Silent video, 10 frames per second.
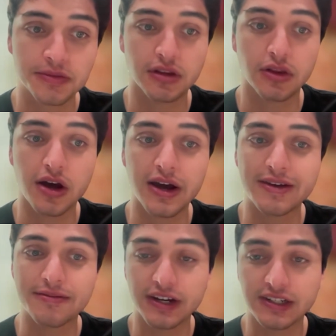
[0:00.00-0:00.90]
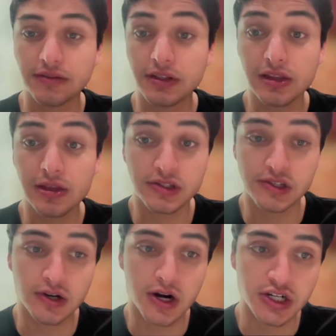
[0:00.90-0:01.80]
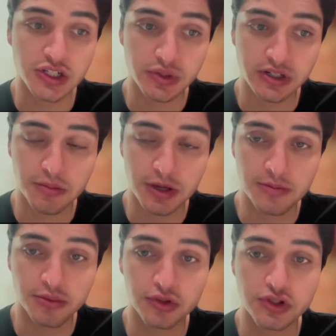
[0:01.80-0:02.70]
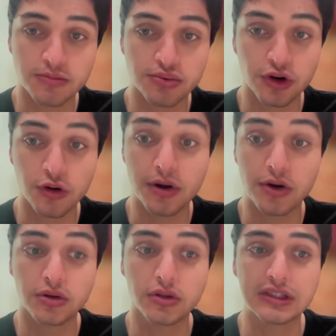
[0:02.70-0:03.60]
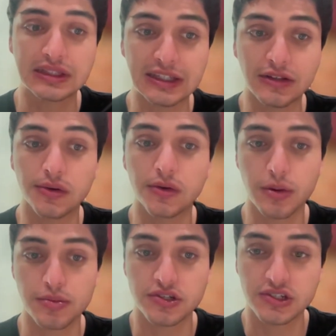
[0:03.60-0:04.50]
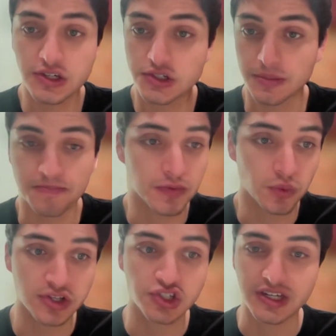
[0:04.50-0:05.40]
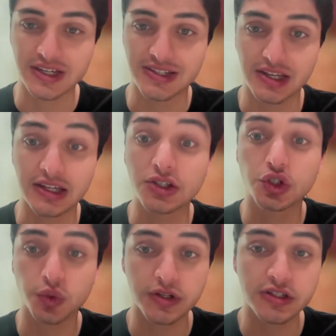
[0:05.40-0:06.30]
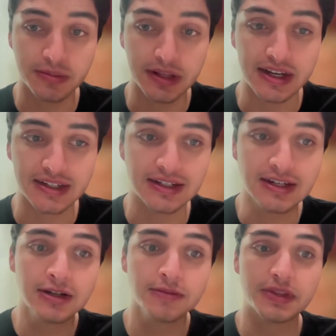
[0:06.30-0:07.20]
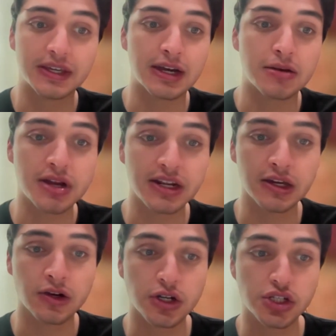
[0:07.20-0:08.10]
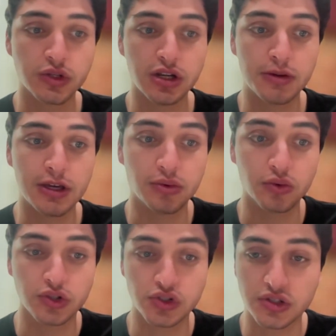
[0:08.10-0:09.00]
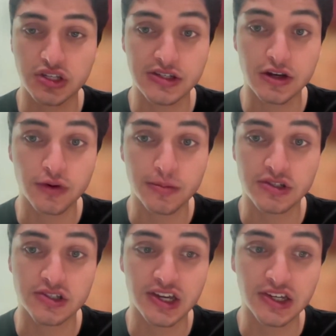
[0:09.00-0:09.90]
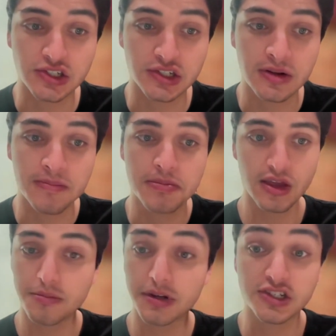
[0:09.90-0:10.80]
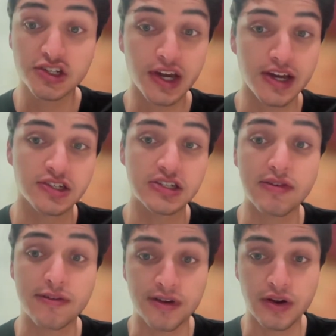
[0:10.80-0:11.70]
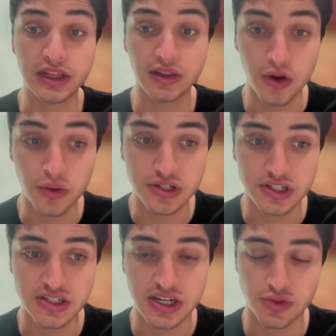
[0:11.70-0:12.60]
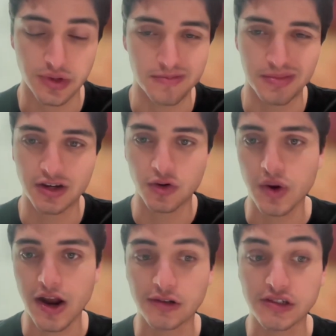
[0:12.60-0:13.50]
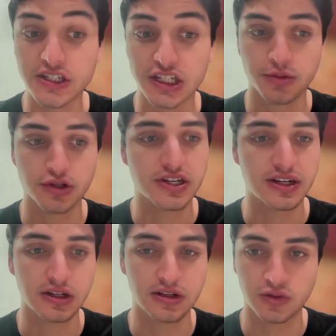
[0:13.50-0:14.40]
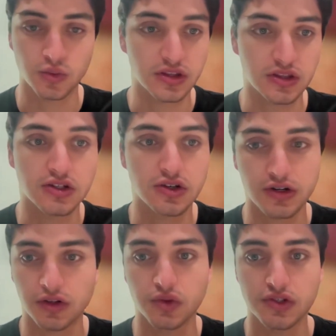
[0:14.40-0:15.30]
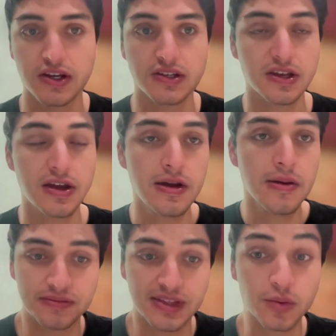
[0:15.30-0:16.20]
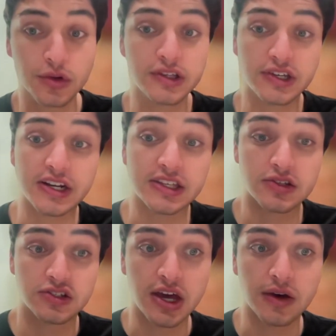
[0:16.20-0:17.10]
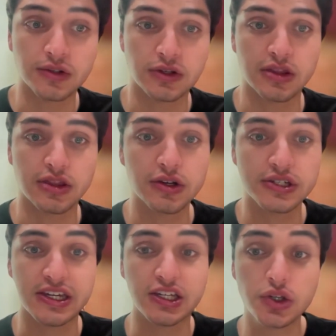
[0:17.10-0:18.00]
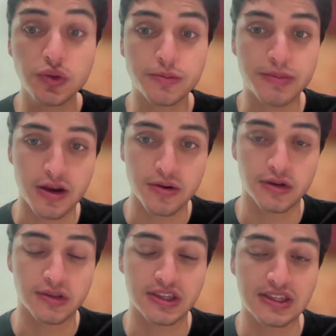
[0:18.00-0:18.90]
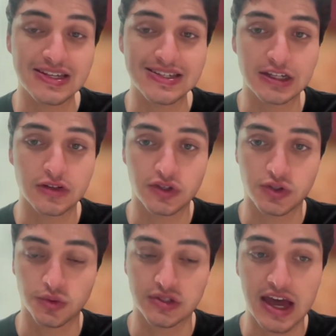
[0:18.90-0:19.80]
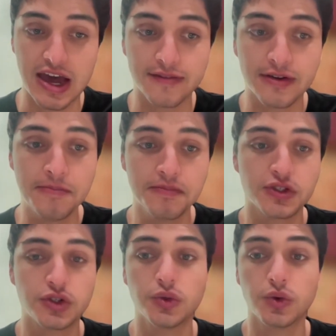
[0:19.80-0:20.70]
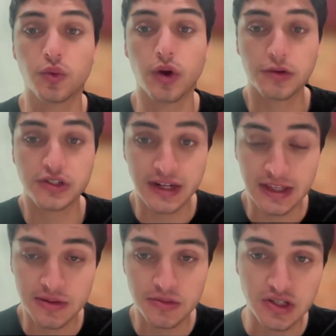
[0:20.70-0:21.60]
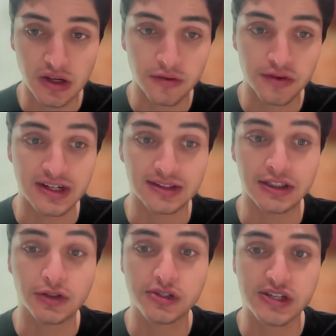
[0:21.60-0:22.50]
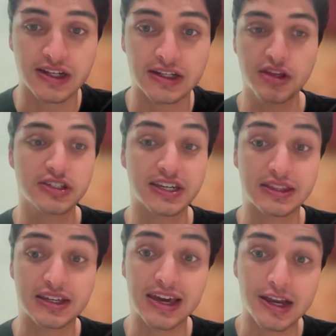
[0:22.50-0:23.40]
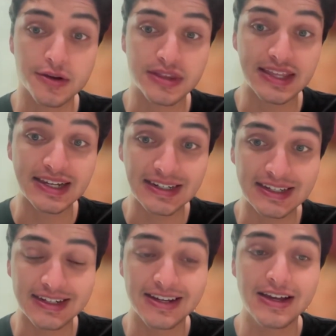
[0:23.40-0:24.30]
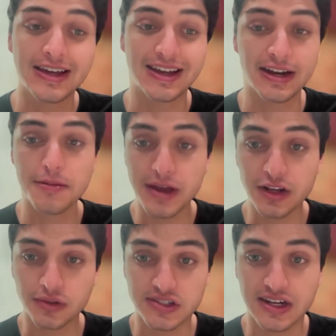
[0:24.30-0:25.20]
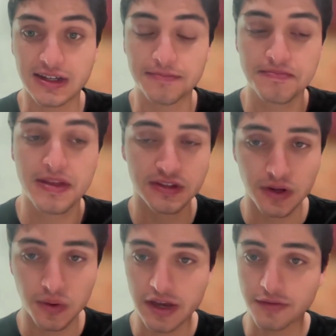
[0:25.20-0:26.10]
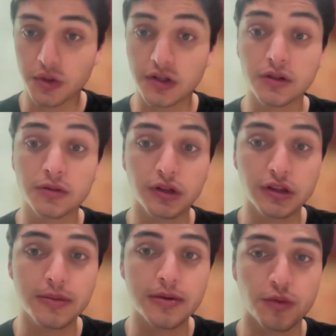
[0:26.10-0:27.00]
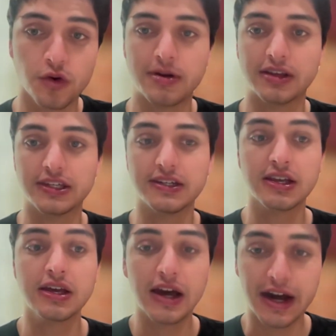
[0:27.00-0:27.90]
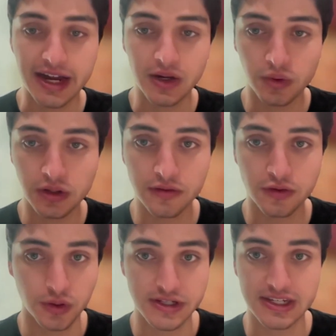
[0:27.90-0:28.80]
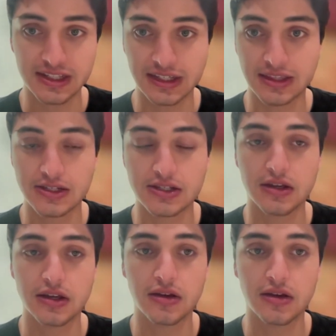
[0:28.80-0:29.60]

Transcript: the law effectively limits incarcerated people to pro bono legal representation, which is in short supply. And many incarcerated people resort to self-representation, but such cases have a very low success rate, being around 6% is what this article says. That really kind of just tells you that there is a huge barrier that these individuals have to representing themselves in a legal setting to get the care that they need in a medical setting. So if you want to learn a little bit more about these, I will, of course, link this